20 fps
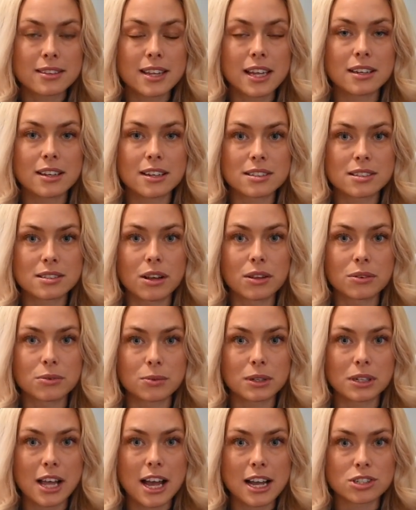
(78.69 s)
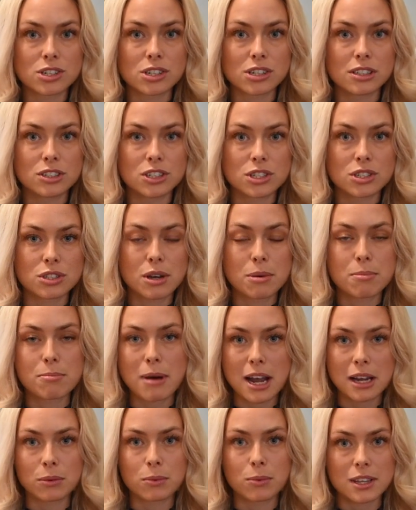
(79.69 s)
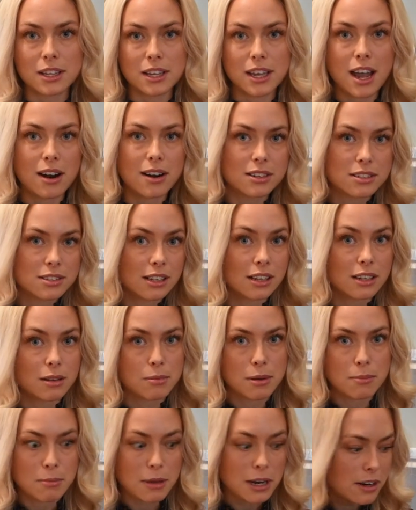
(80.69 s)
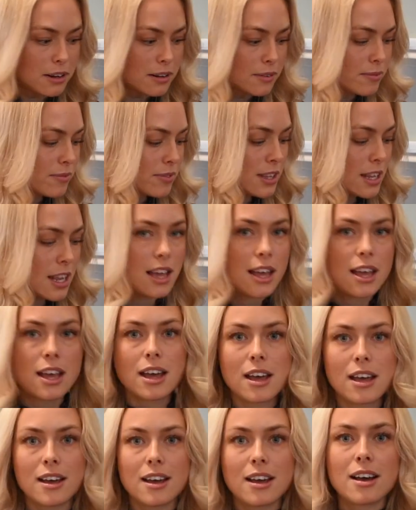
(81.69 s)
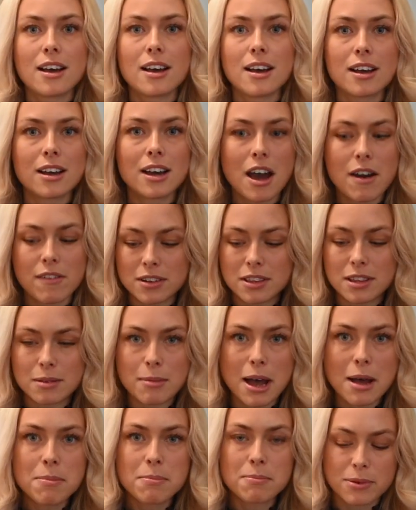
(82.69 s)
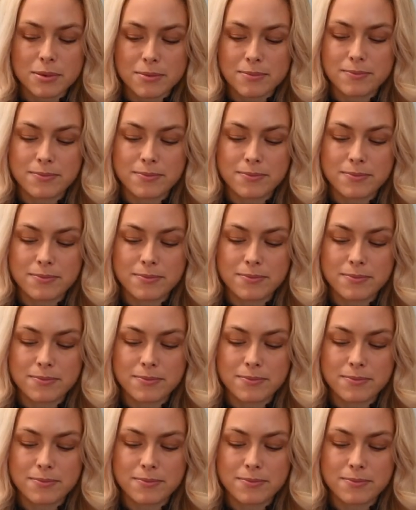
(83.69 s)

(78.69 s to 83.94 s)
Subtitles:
then the salt will actually just combine with the carrots a little bit better. Cover them up.